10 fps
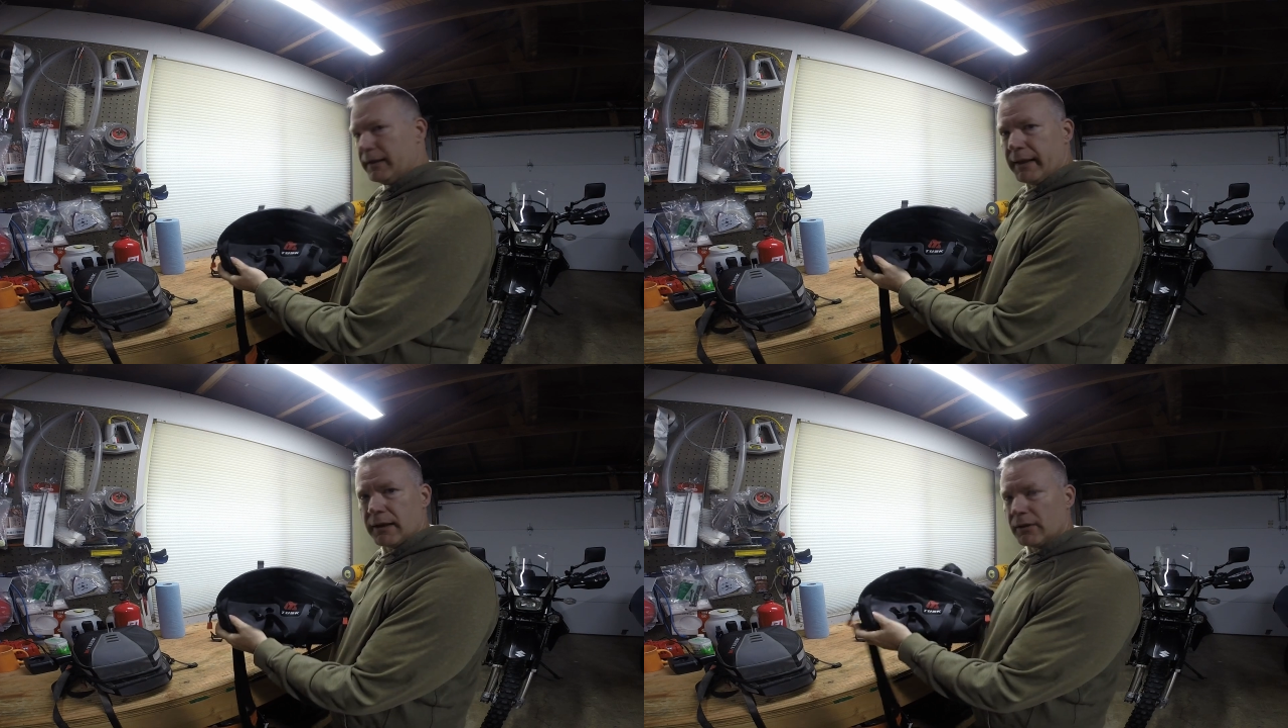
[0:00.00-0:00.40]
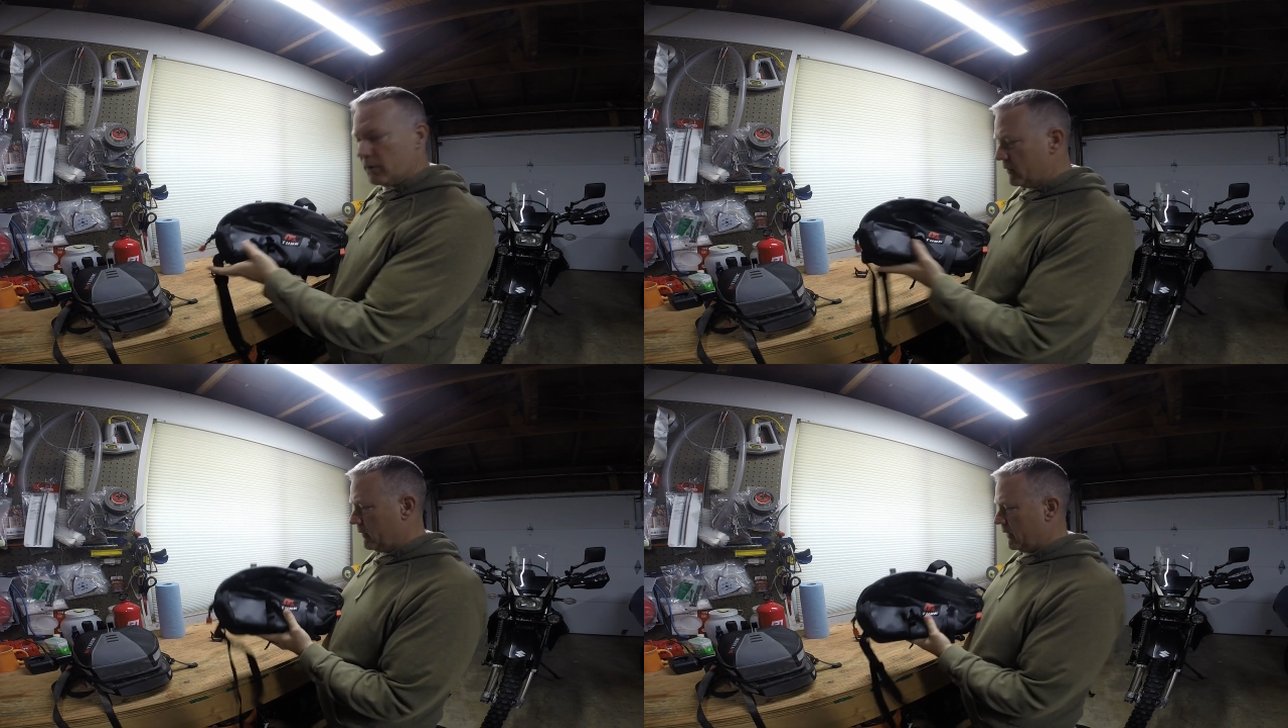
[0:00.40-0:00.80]
get
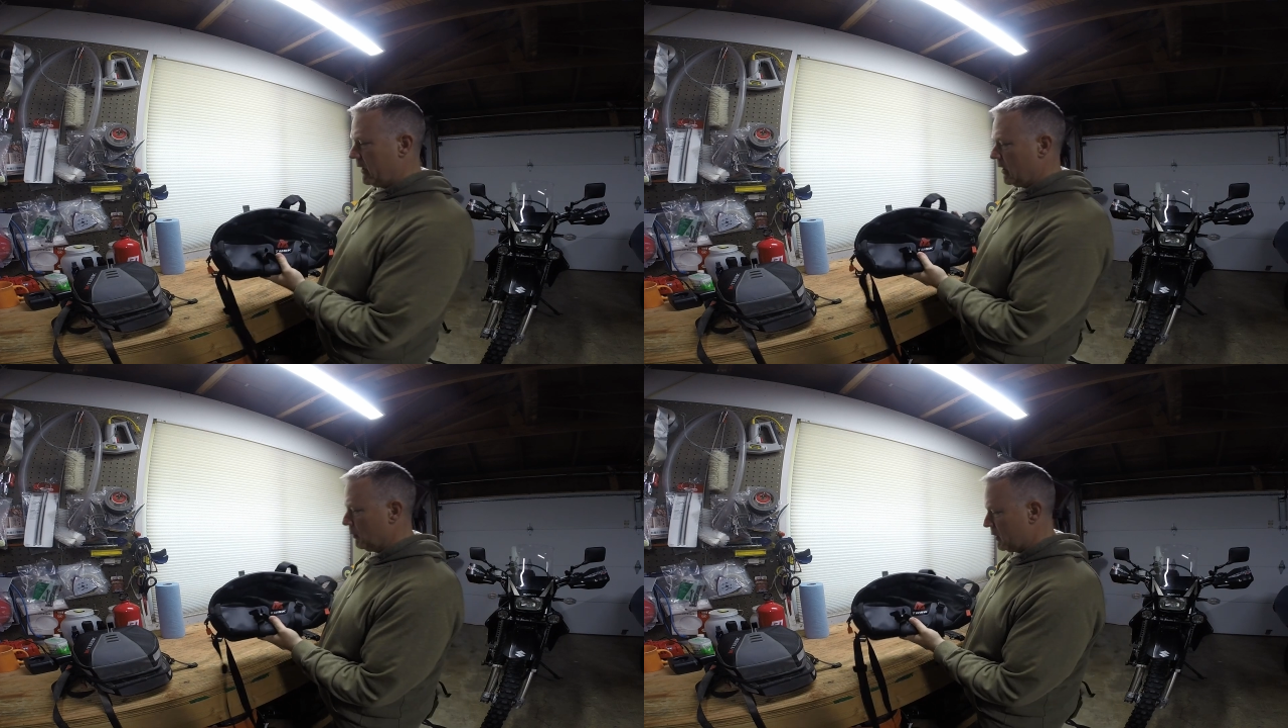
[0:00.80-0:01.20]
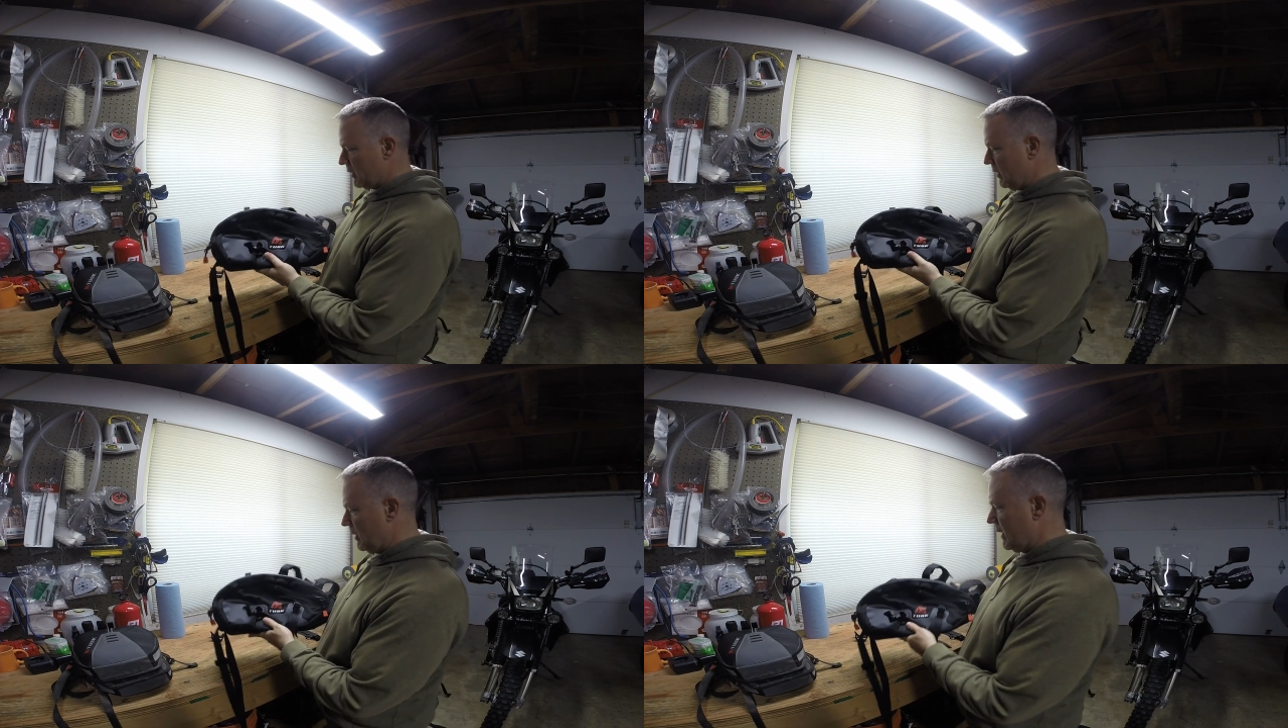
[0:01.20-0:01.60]
close to the camera so
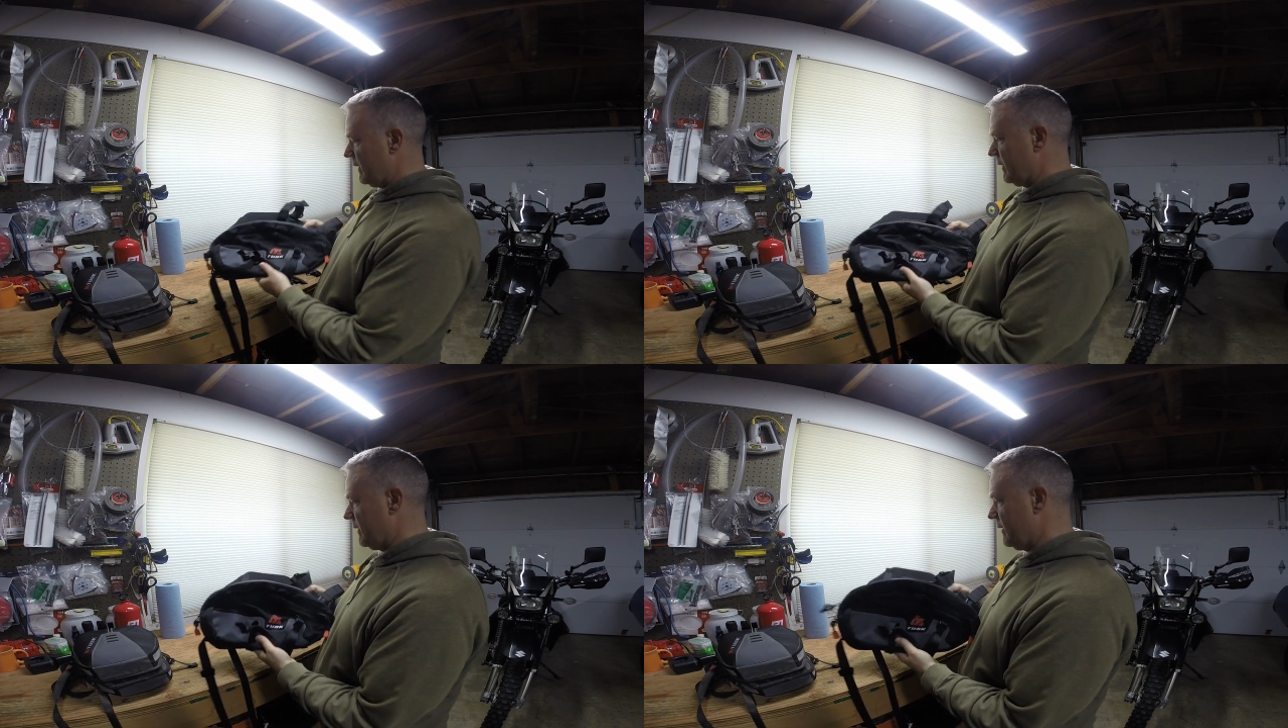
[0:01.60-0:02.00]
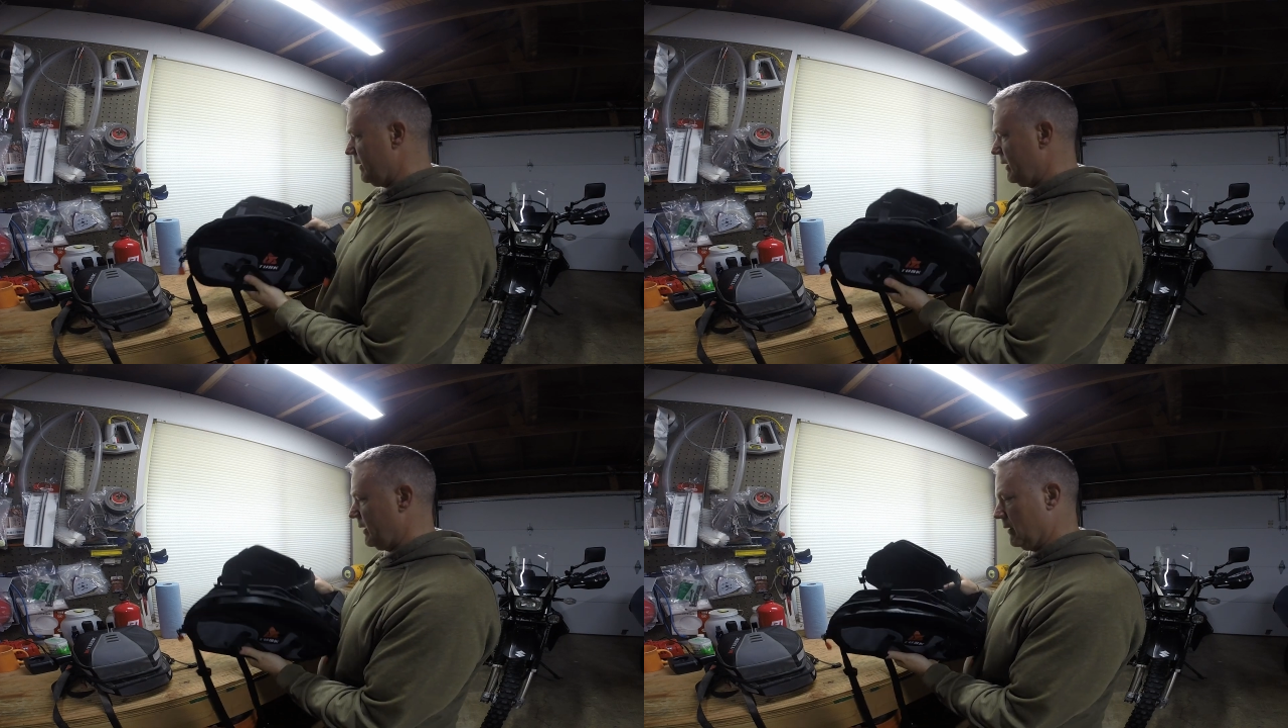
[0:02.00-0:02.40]
you guys can
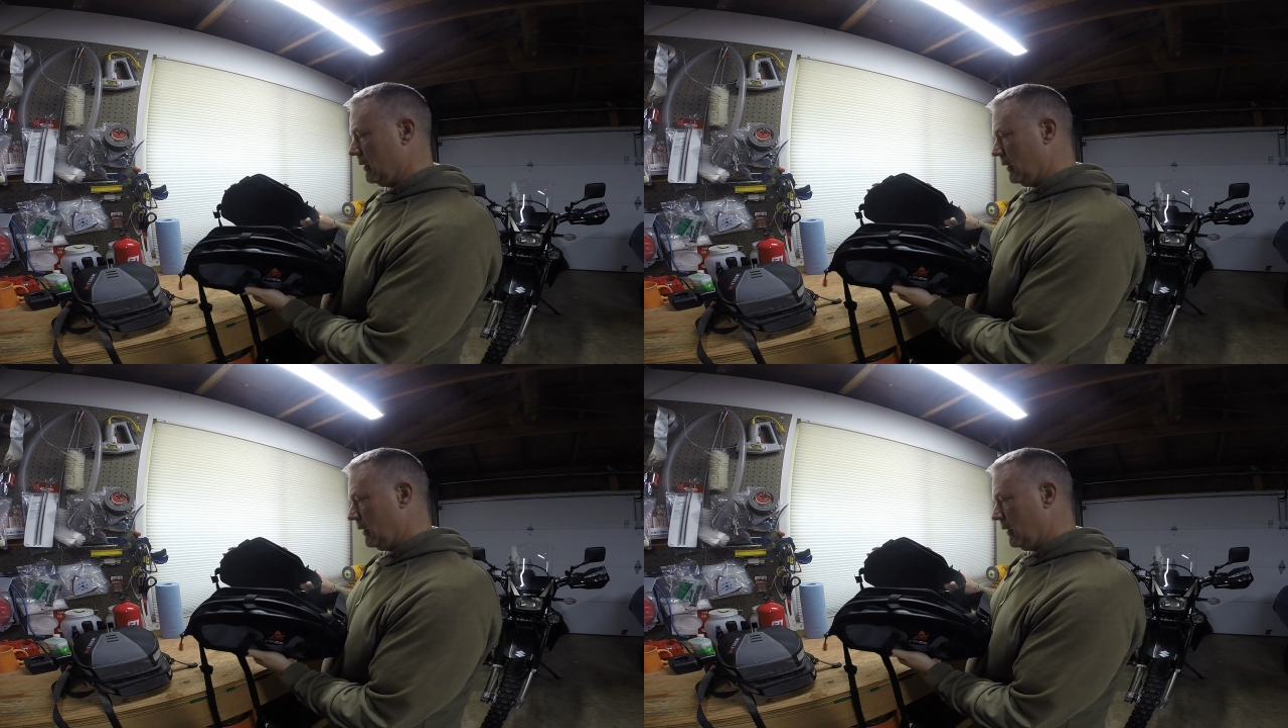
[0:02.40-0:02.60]
see it.